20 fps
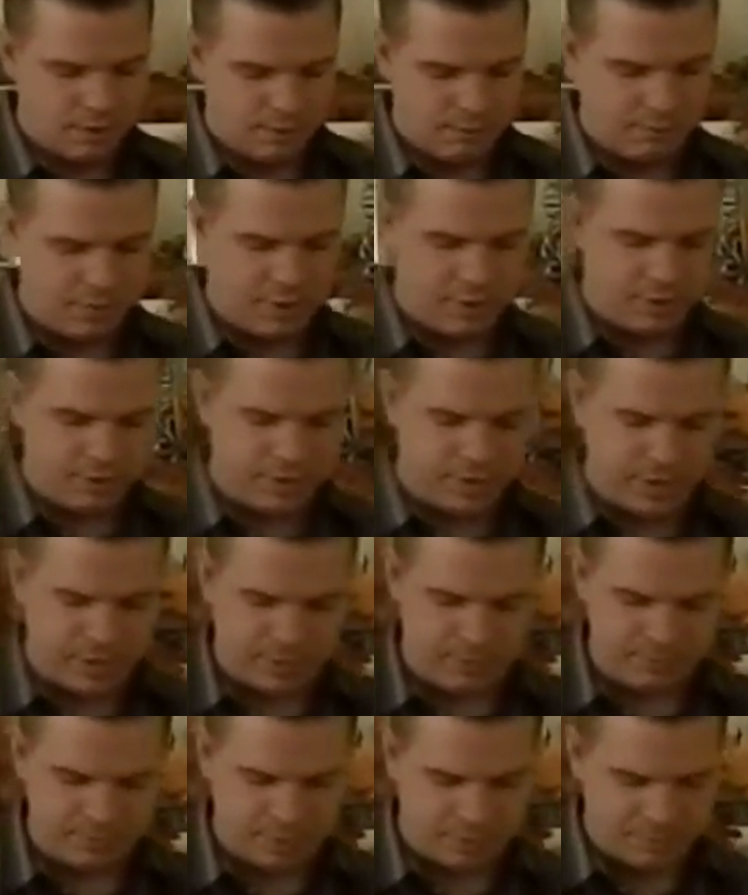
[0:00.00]
Video
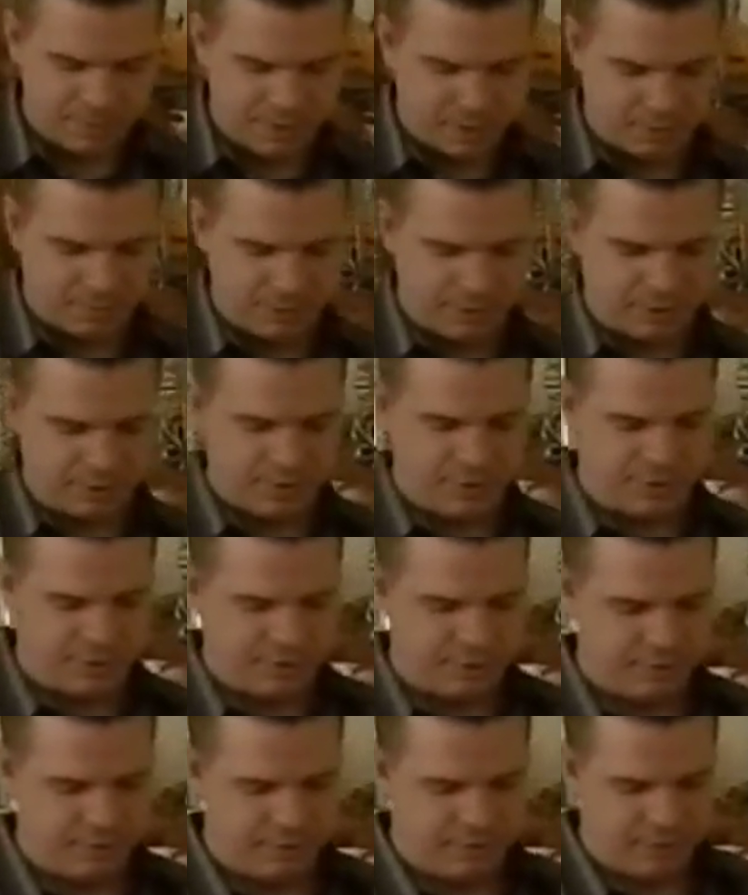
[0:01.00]
games have become
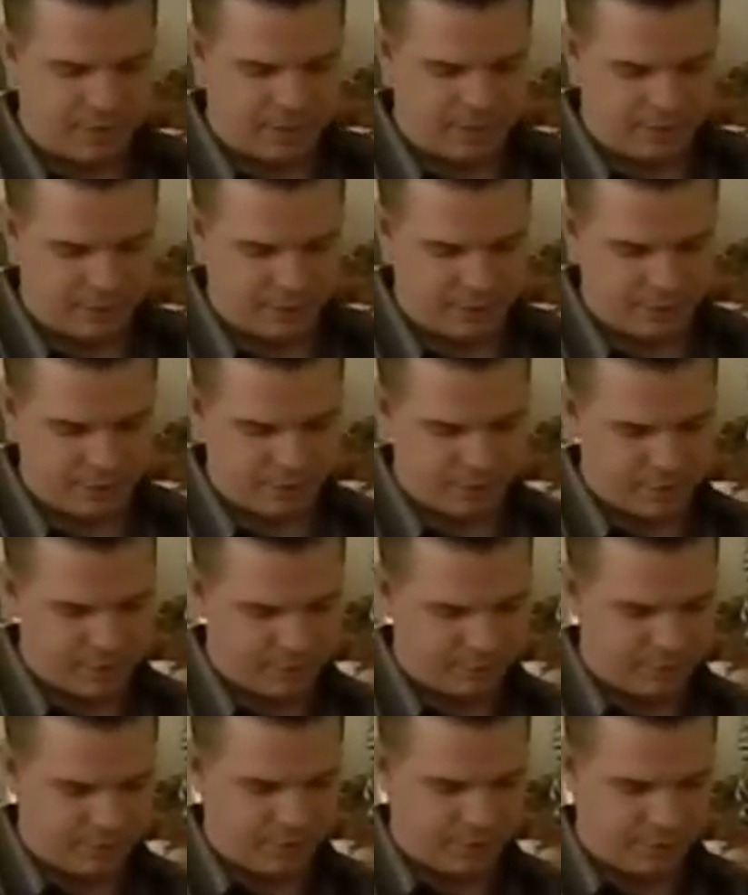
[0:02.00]
increasingly violent year
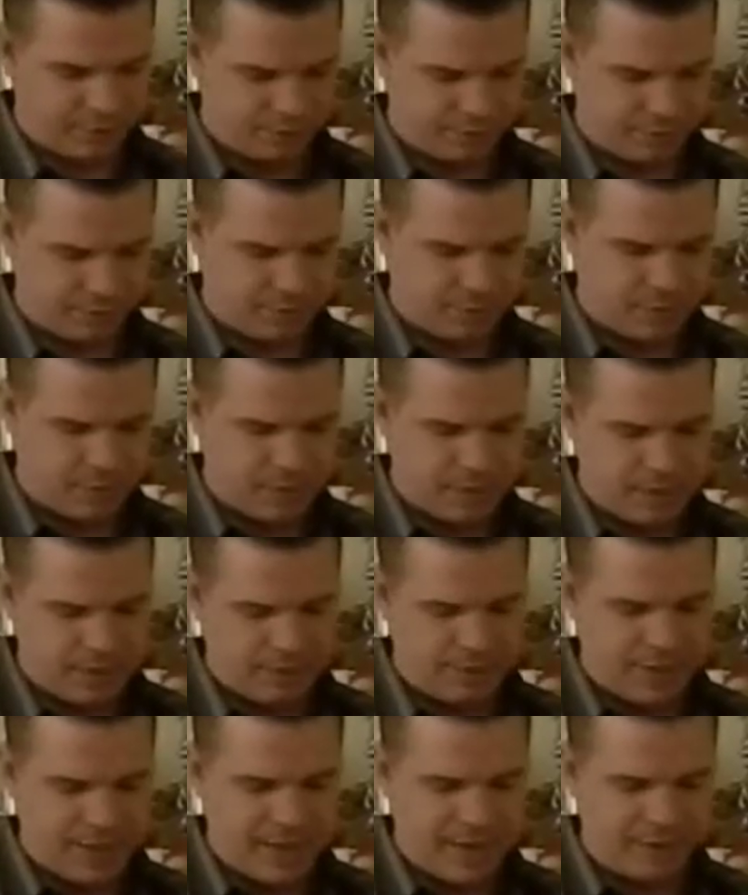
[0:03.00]
after year,
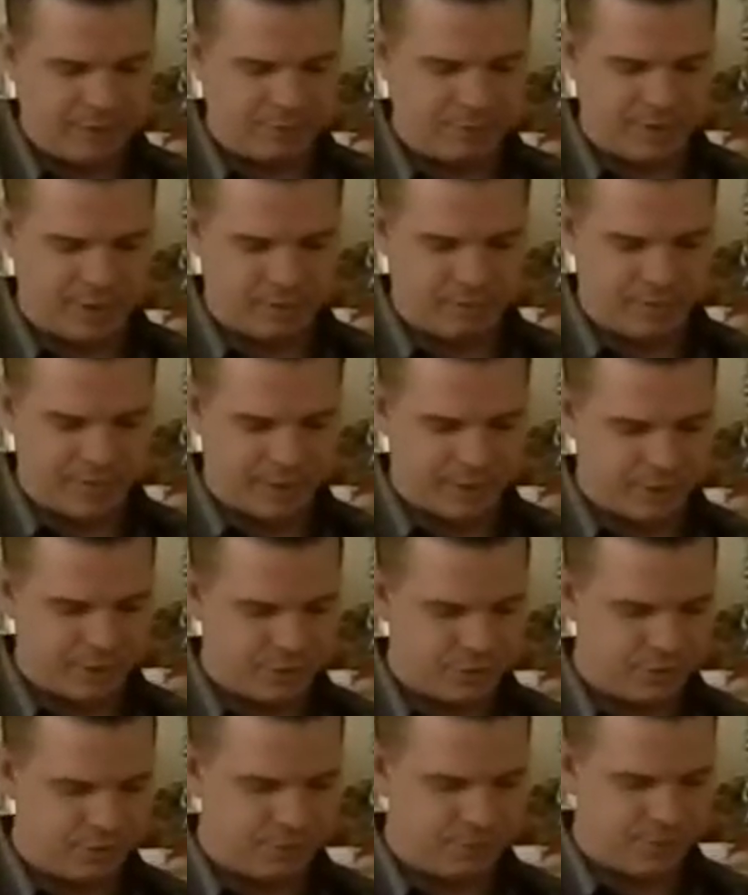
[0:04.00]
and that has been a big
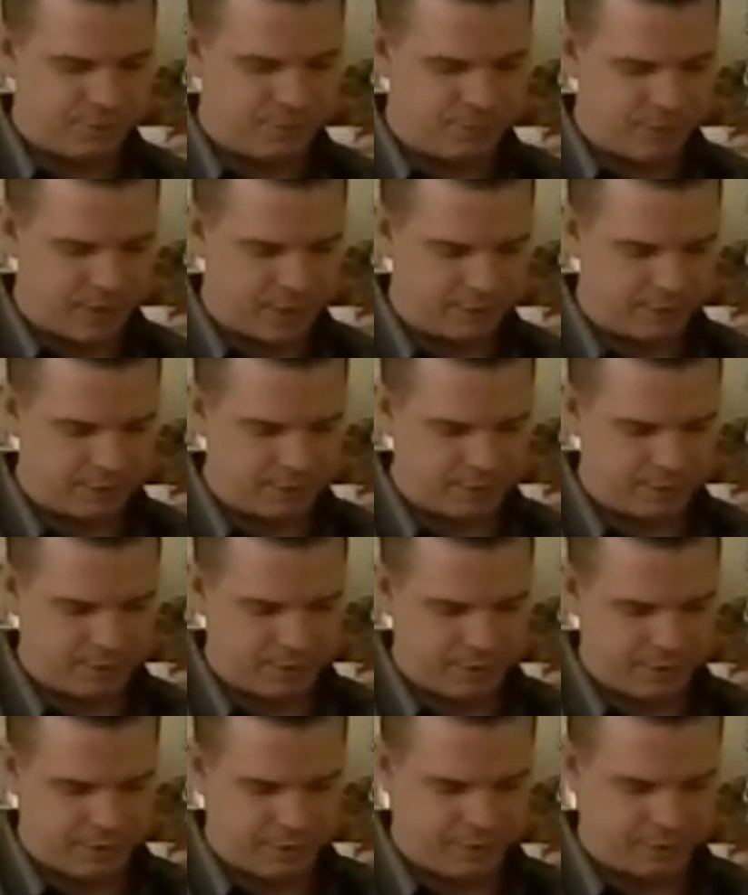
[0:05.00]
contributing factor
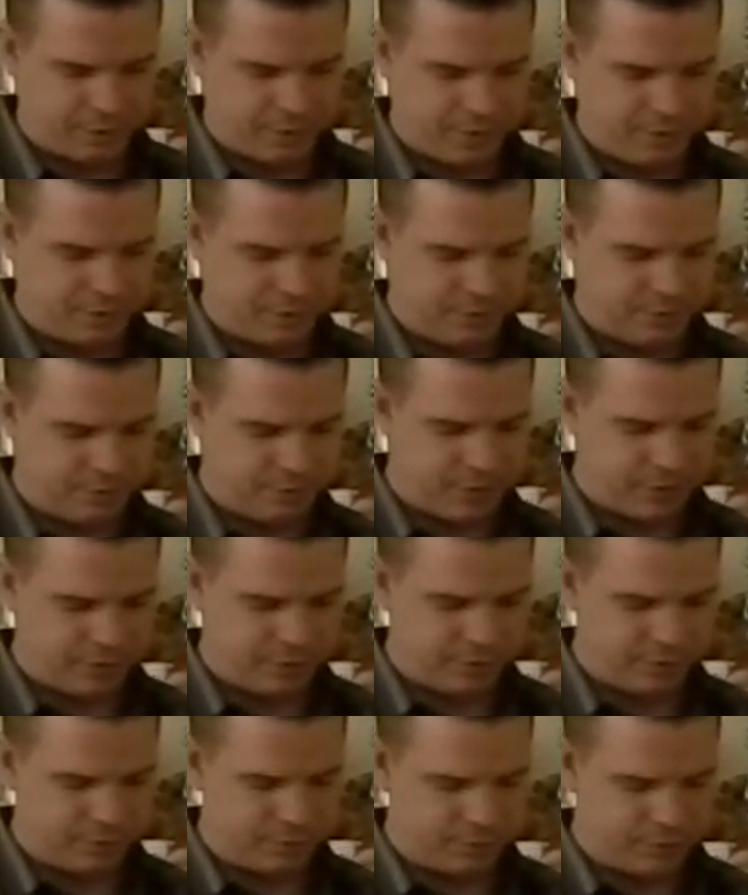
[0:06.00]
in the increase in
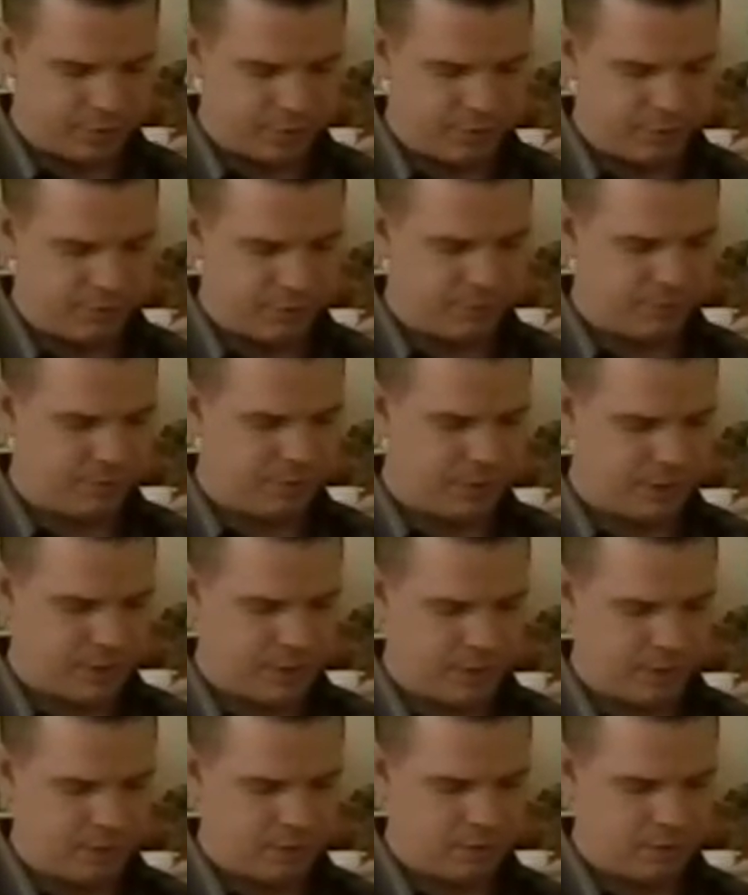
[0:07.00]
violence in our youth today.